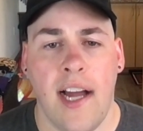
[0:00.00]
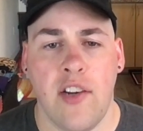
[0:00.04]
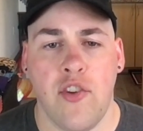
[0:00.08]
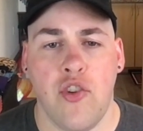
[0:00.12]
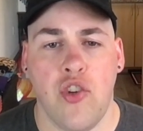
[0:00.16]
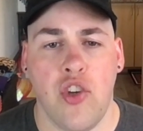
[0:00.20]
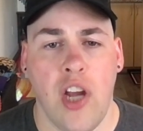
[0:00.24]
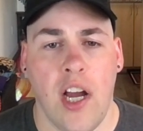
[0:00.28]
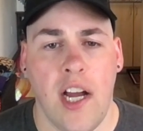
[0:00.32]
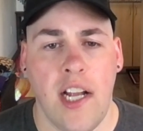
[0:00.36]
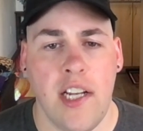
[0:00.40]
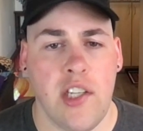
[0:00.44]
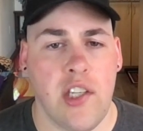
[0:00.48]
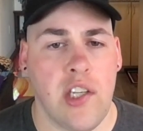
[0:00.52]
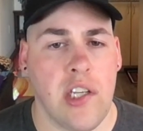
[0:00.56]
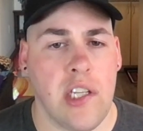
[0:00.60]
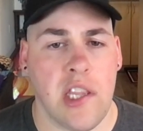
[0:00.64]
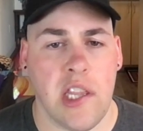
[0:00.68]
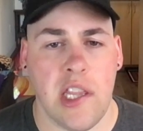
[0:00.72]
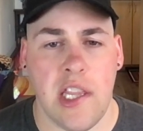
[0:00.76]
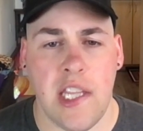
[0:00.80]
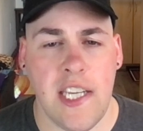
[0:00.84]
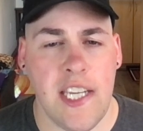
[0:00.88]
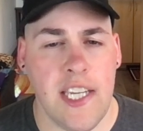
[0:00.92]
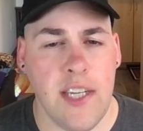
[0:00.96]
Judge
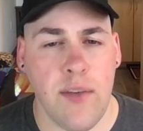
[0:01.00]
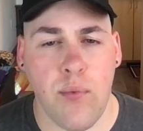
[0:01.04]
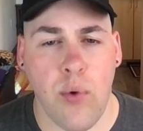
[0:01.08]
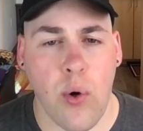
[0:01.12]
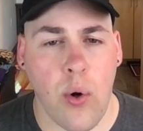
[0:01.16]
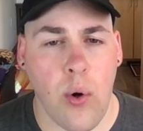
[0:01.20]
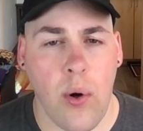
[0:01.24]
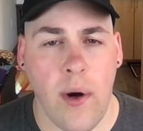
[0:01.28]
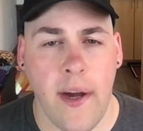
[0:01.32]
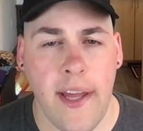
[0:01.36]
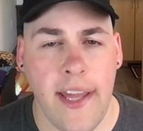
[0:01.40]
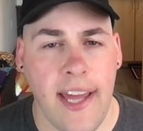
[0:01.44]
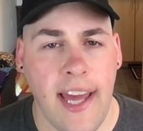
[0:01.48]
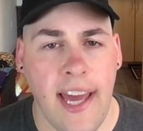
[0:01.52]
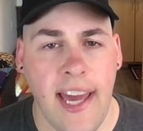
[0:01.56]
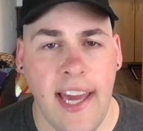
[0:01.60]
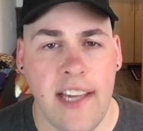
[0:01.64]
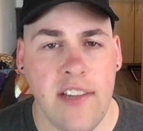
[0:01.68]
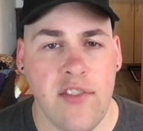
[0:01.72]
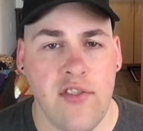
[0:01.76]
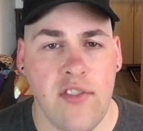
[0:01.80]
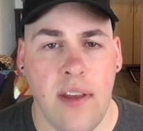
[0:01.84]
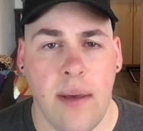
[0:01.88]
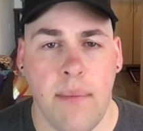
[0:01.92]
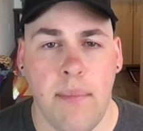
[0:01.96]
Leroy A.
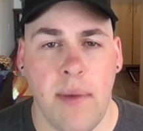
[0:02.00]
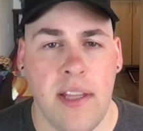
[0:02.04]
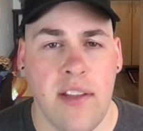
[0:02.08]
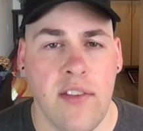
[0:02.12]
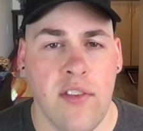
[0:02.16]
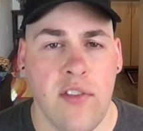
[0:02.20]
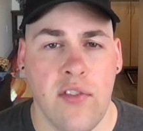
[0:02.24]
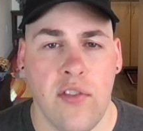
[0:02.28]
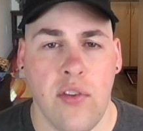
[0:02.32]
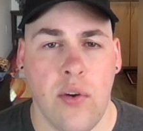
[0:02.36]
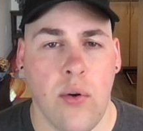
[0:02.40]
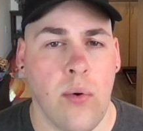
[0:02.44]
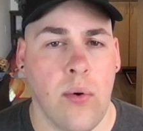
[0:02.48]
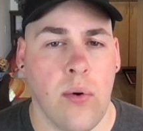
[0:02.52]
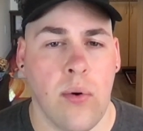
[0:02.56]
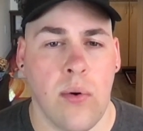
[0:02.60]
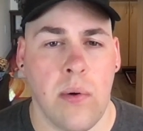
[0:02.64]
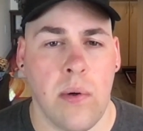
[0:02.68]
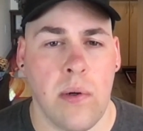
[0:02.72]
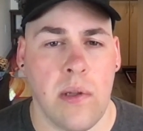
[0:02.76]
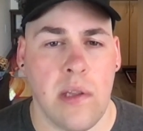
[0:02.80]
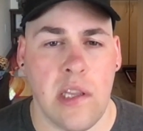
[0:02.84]
Simmons or